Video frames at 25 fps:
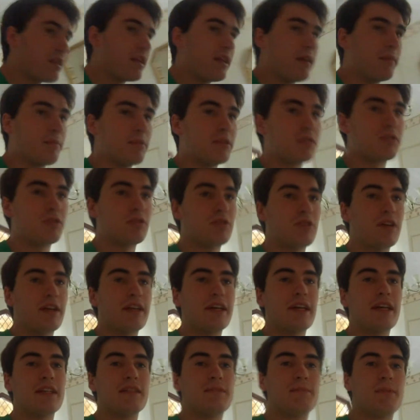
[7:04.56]
neighbours to try and
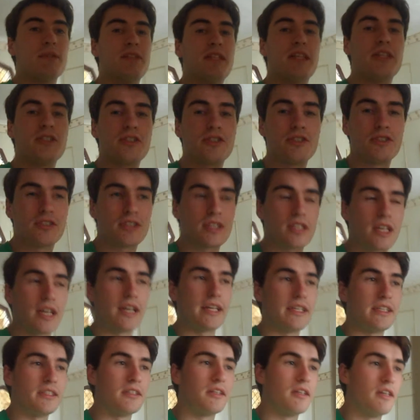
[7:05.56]
get a petition
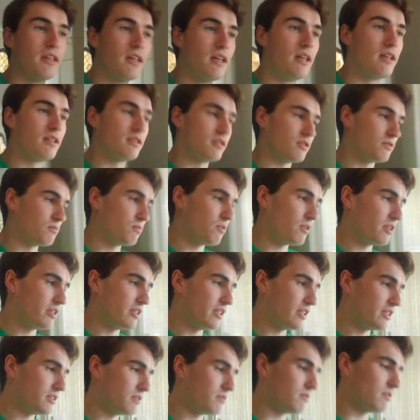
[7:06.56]
signed, because what it
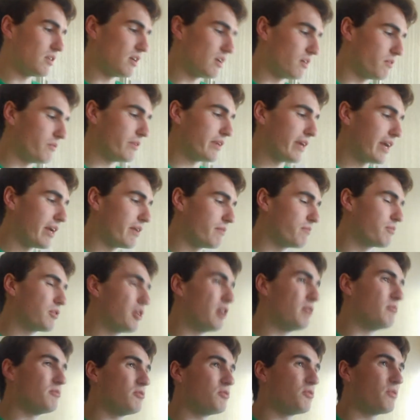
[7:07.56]
is, we're getting
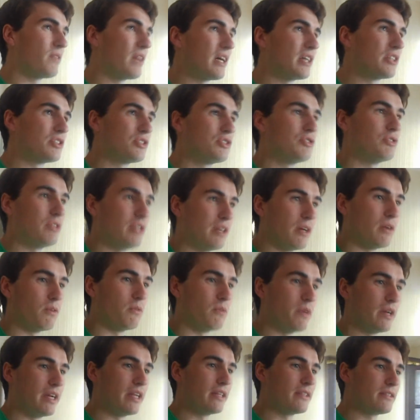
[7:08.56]
problems with our street
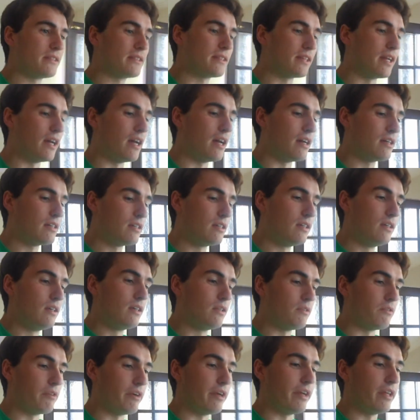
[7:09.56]
where it's
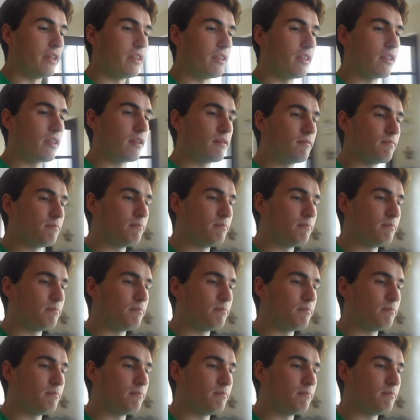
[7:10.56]
with.